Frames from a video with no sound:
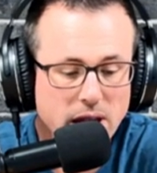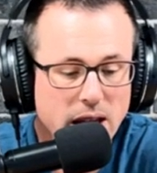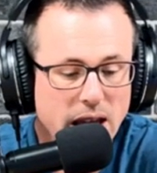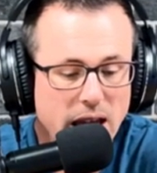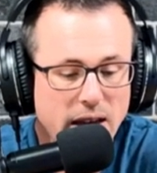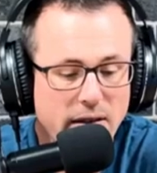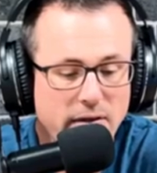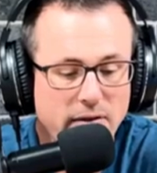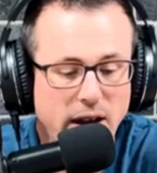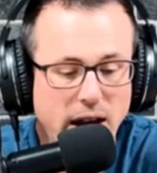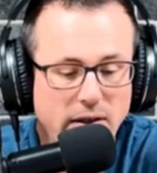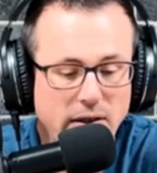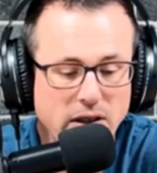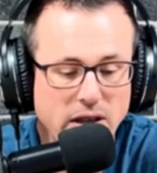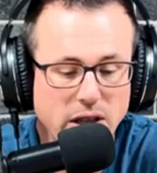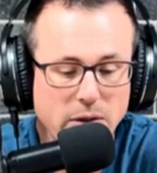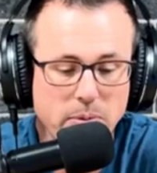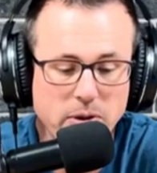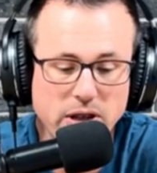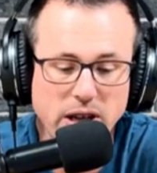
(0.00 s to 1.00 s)
and five to
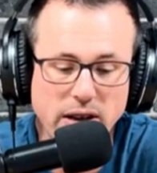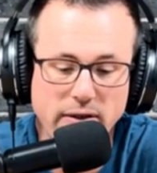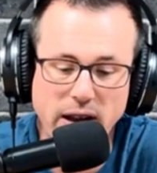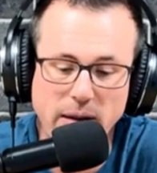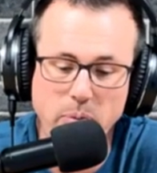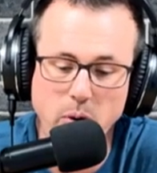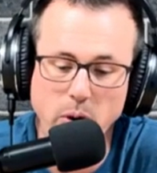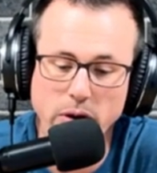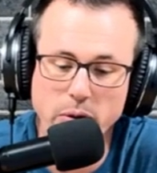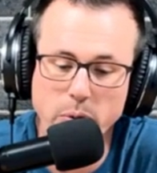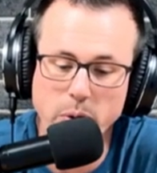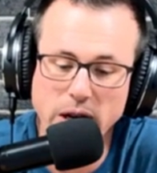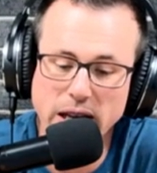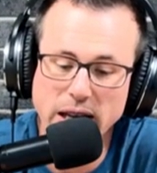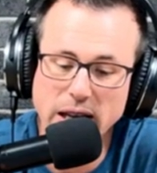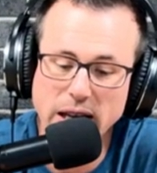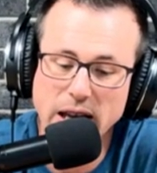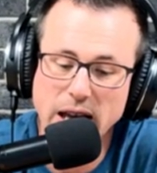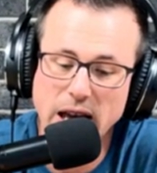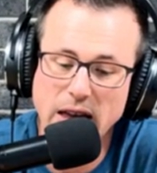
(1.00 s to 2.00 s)
six percent, five point
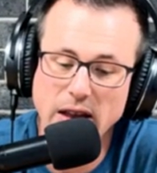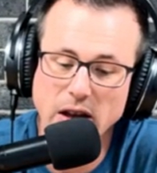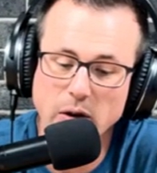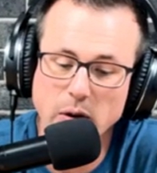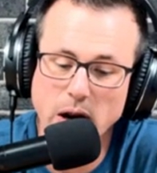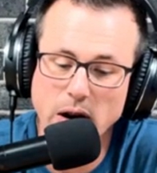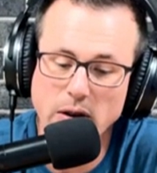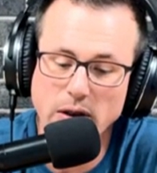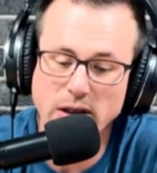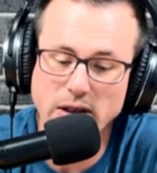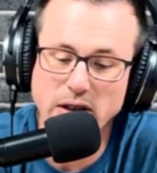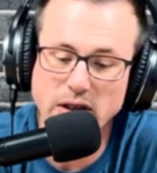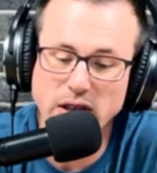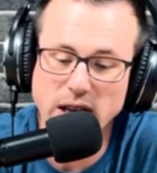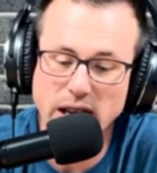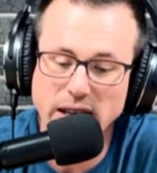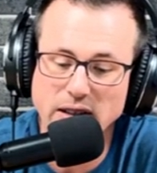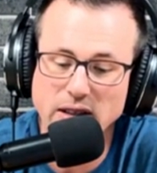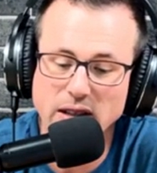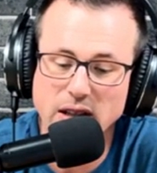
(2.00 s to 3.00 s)
three, and then greater than
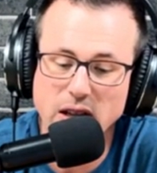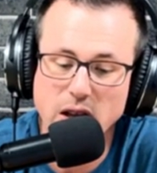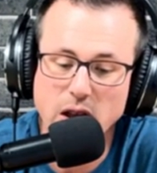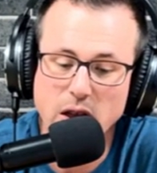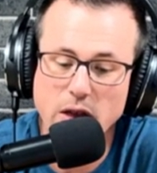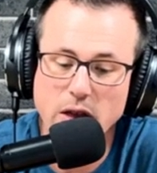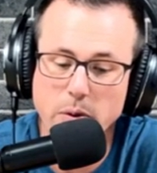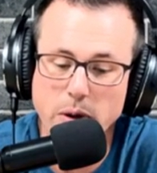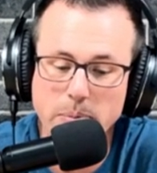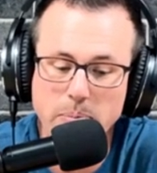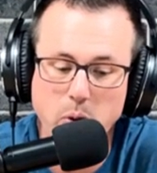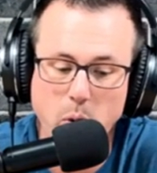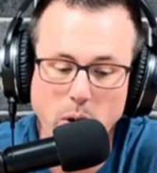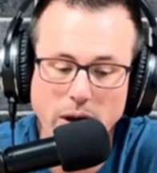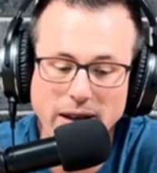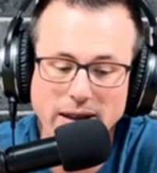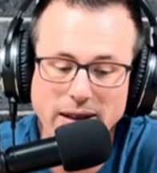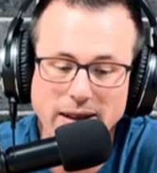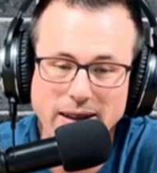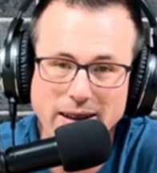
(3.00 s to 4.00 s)
six, three
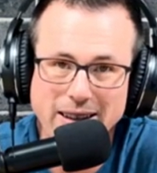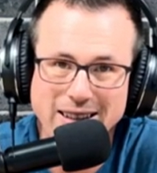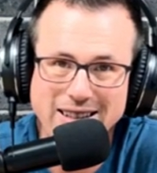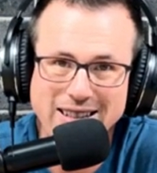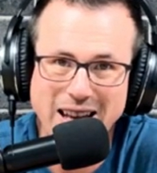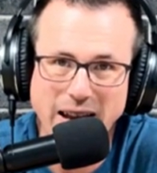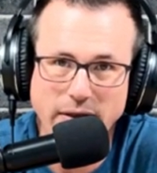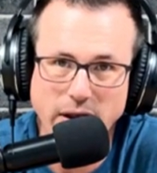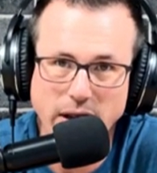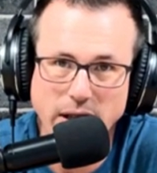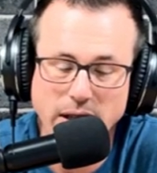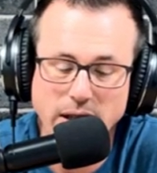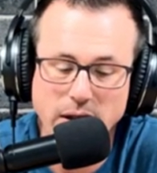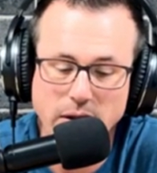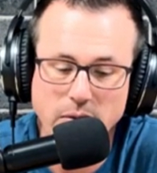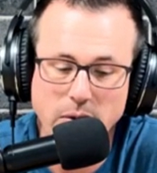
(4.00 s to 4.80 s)
point seven.